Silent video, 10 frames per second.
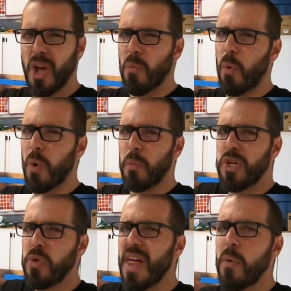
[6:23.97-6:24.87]
Well, when we
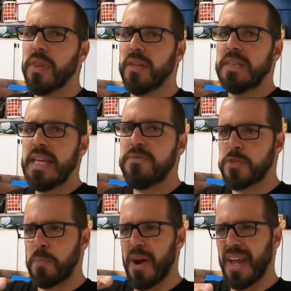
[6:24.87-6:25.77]
do that with a leaf
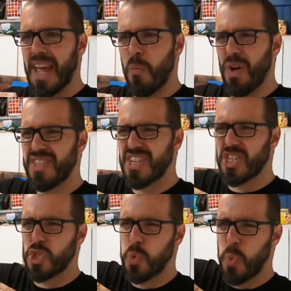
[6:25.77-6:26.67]
spring, it wants to
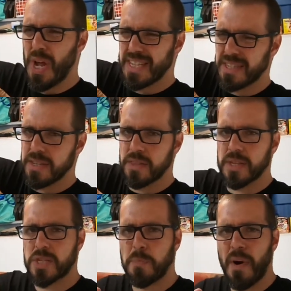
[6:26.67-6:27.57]
twist the
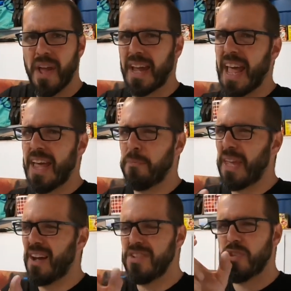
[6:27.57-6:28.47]
spring. And
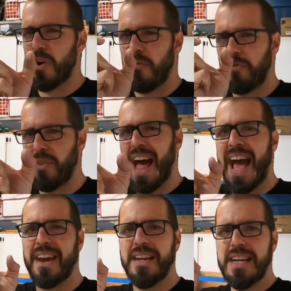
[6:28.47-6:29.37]
because they're
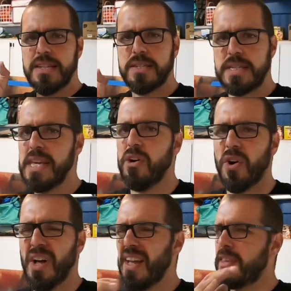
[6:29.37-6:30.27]
flat
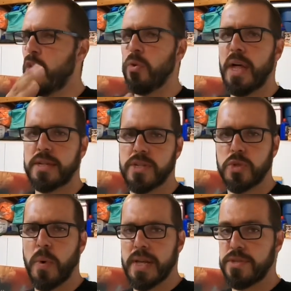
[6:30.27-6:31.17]
steel, they don't like to
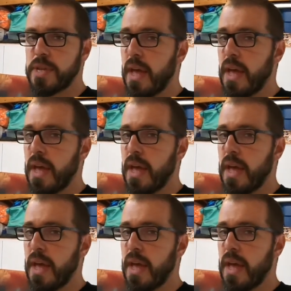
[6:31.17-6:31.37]
twist.